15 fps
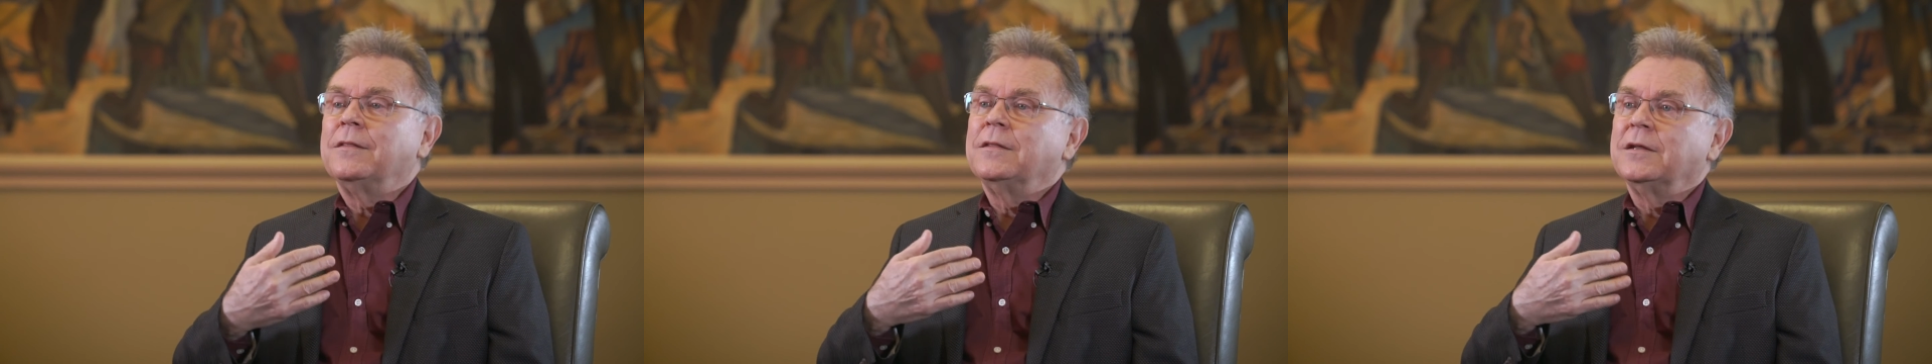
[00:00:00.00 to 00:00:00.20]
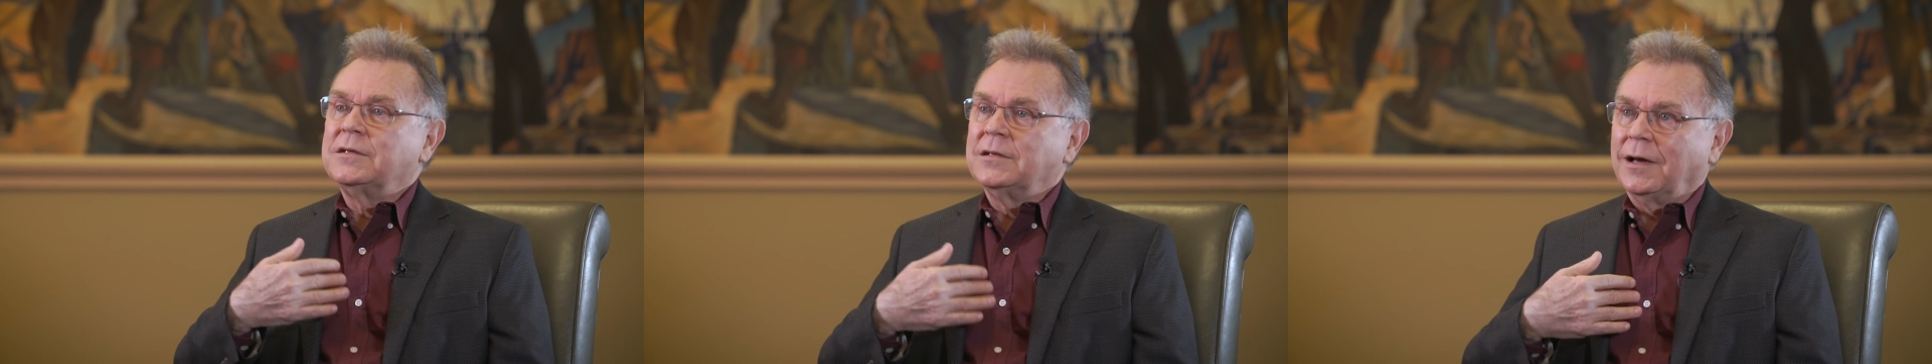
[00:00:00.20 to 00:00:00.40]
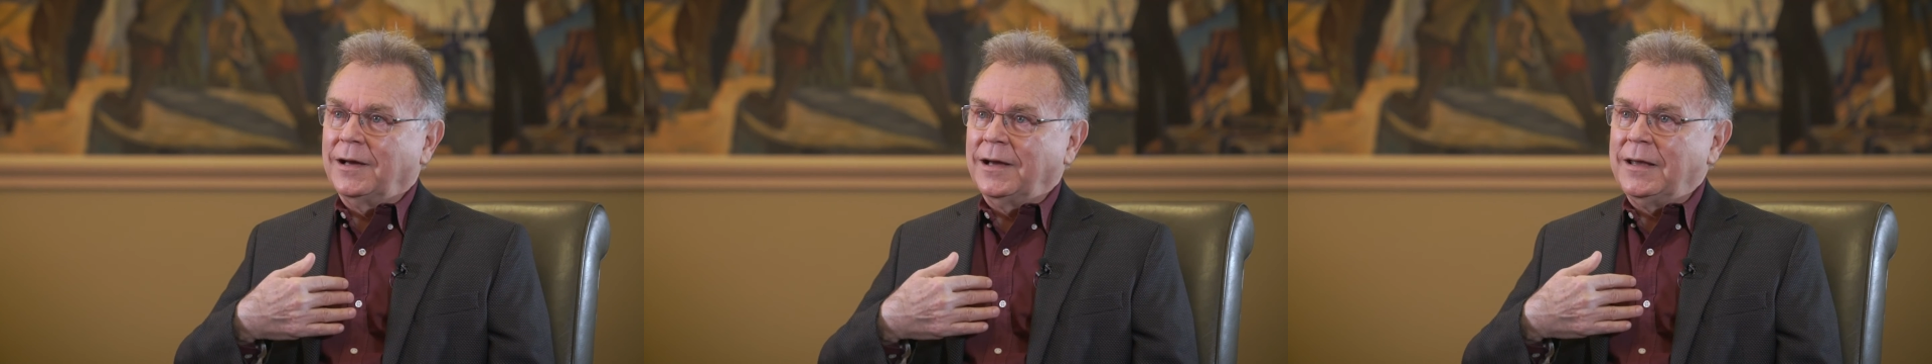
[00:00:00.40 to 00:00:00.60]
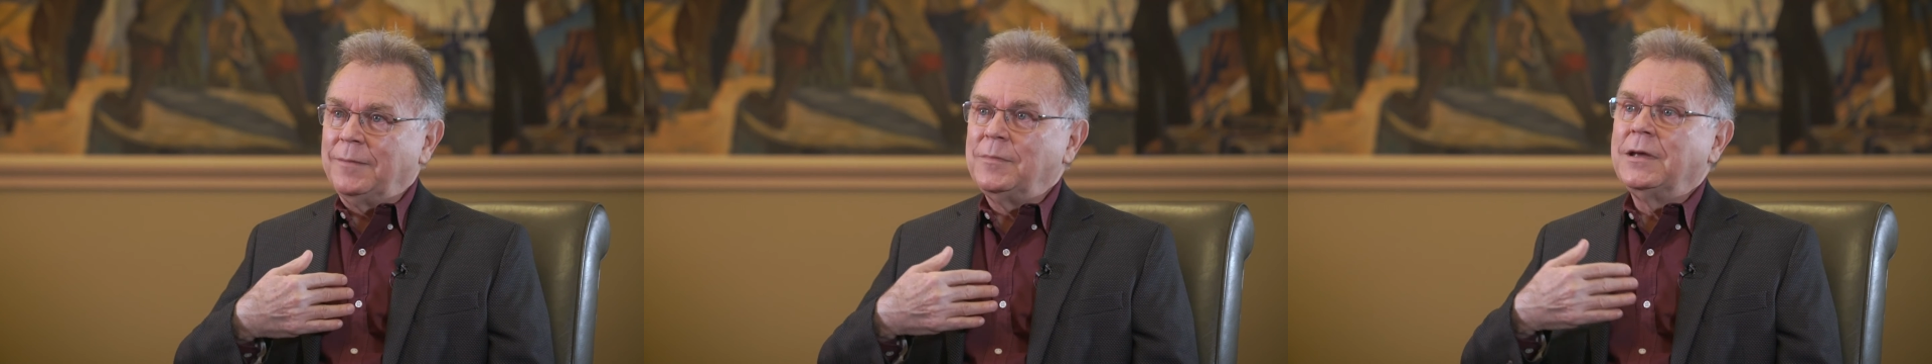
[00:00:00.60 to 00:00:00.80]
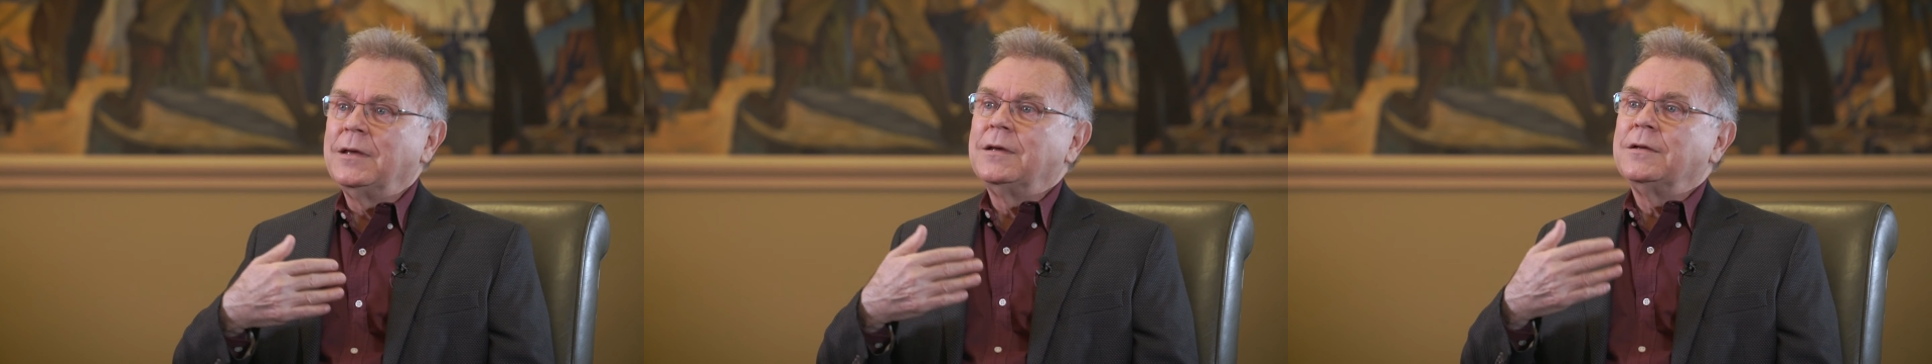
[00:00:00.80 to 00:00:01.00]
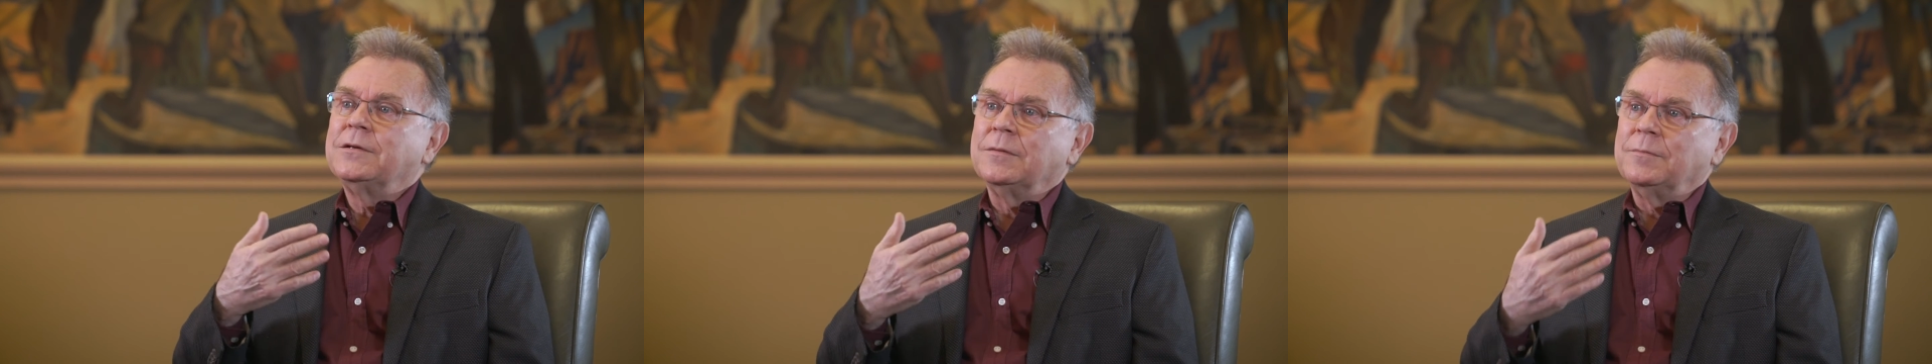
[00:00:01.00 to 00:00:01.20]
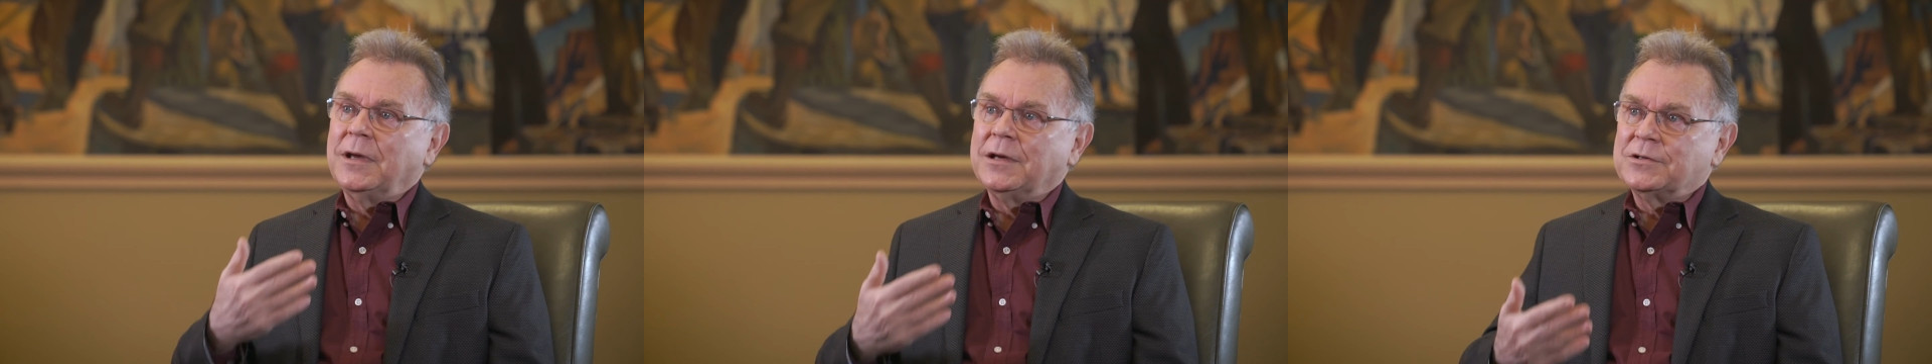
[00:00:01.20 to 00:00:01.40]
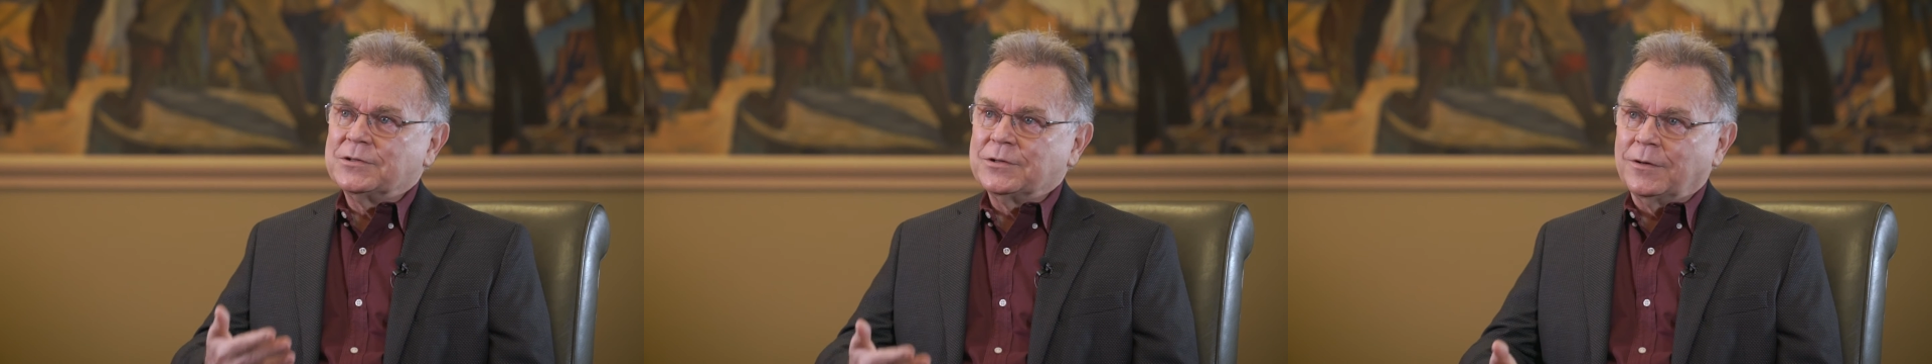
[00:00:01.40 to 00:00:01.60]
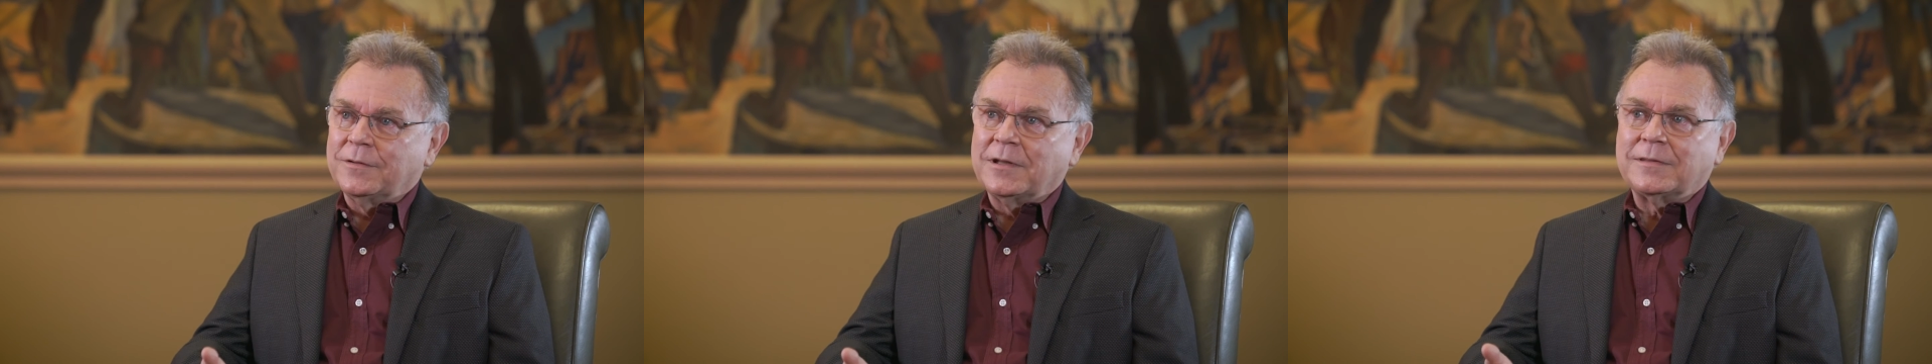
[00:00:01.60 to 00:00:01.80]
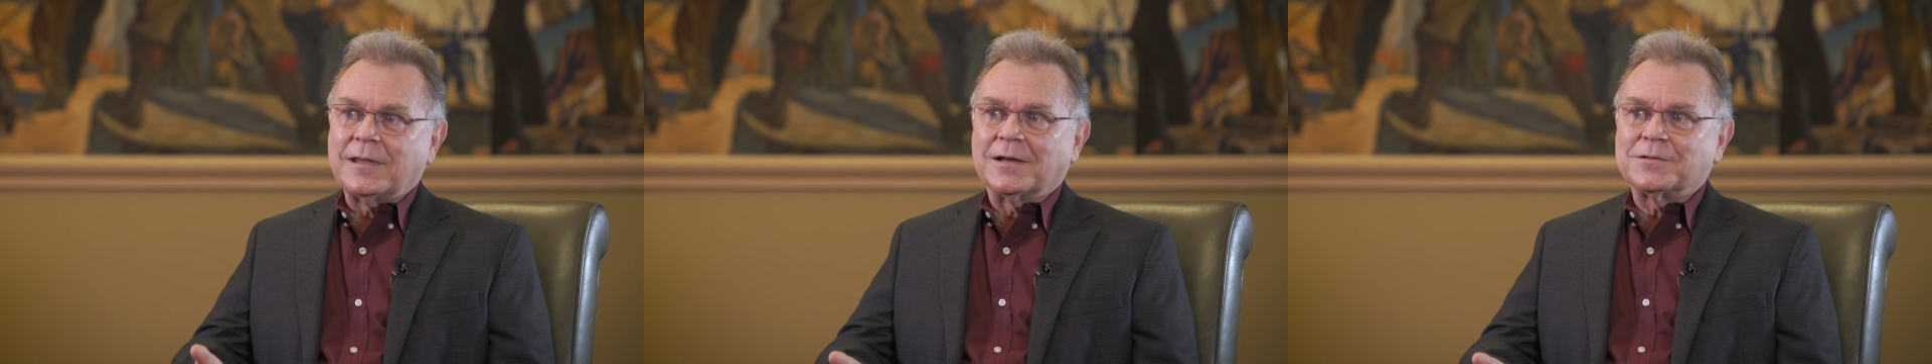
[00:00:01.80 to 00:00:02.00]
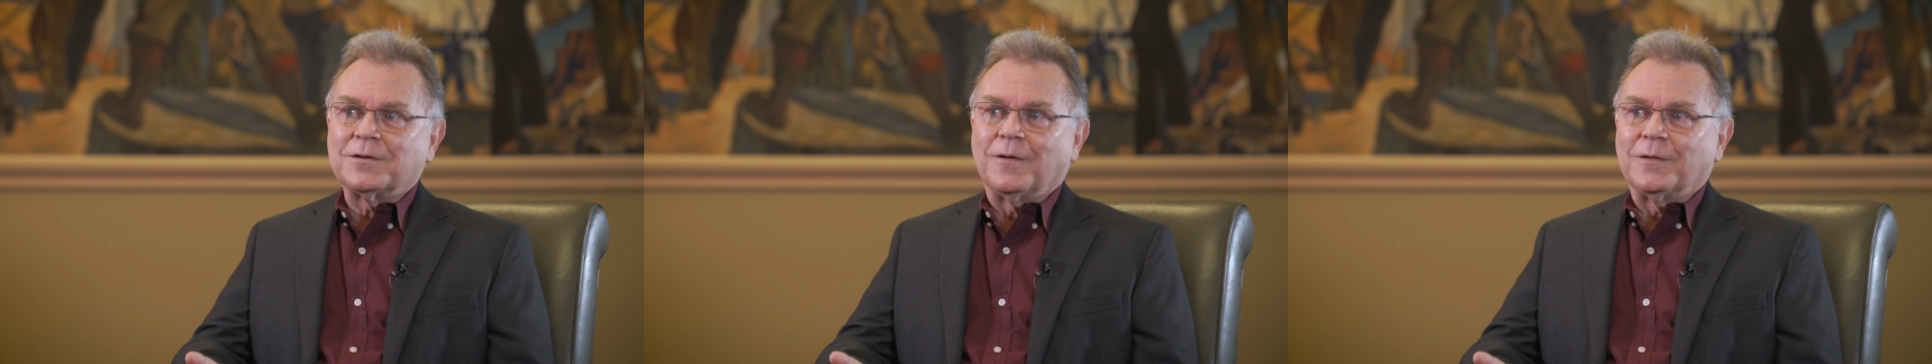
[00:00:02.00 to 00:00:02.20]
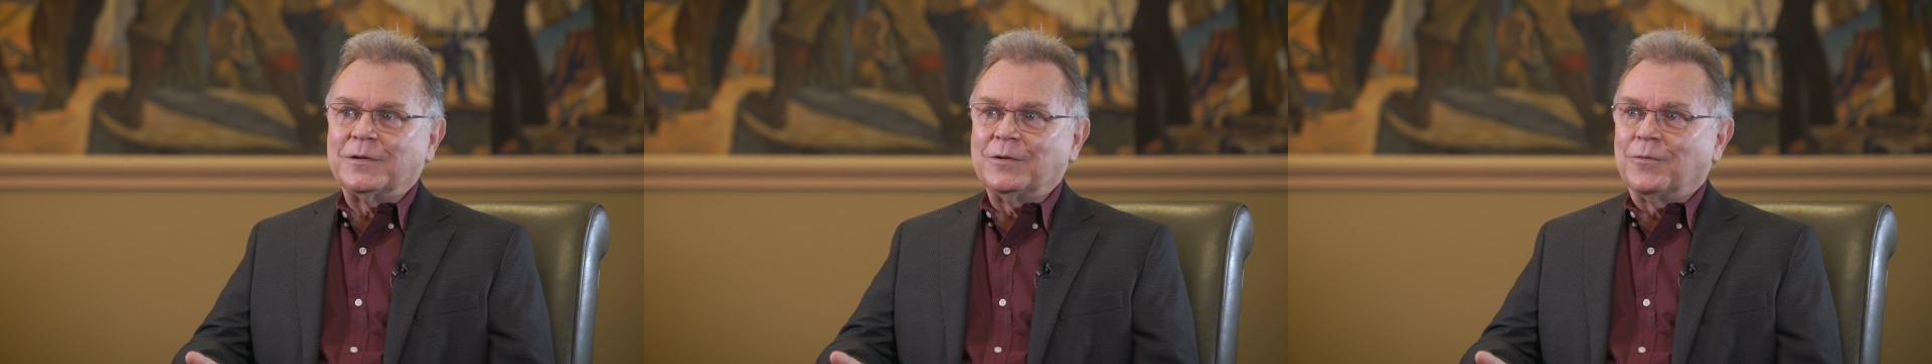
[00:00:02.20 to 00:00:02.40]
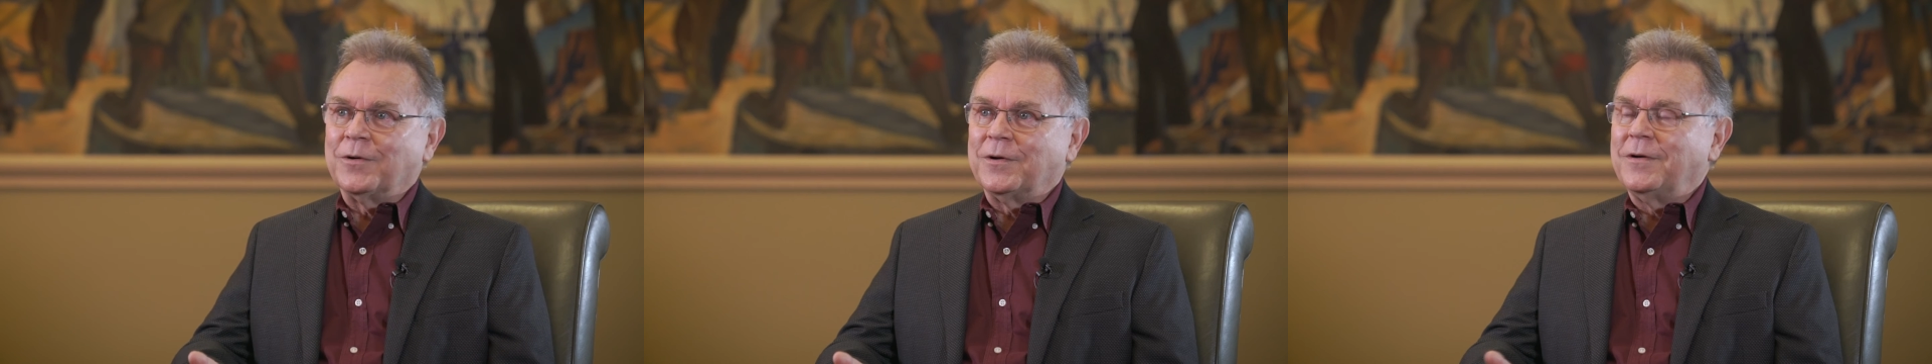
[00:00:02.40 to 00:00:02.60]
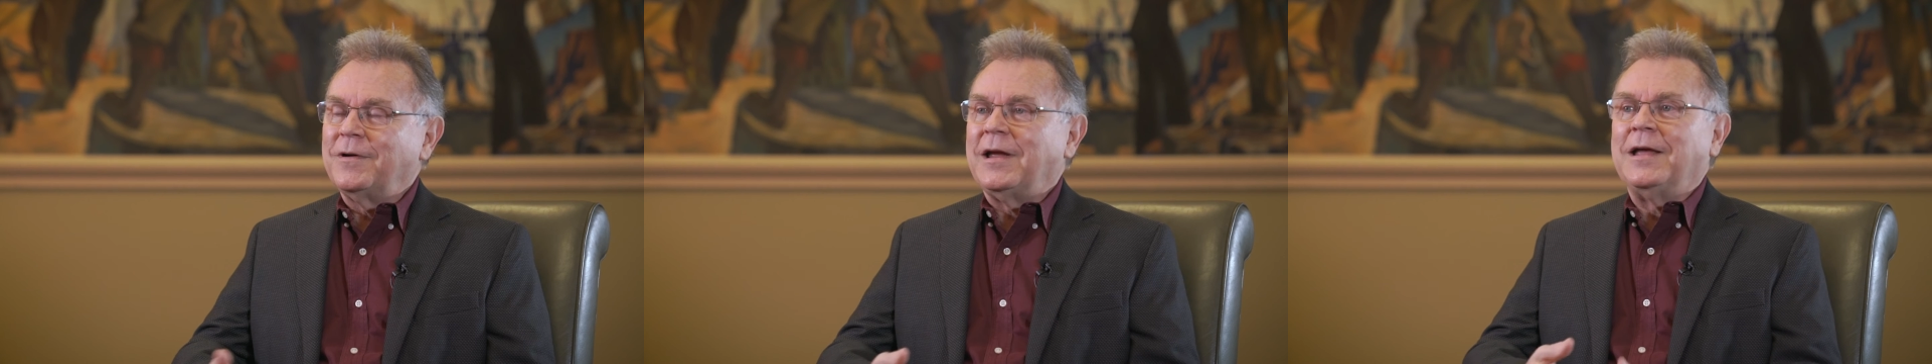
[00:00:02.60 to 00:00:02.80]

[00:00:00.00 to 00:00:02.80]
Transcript: the time to make sure that that's all in order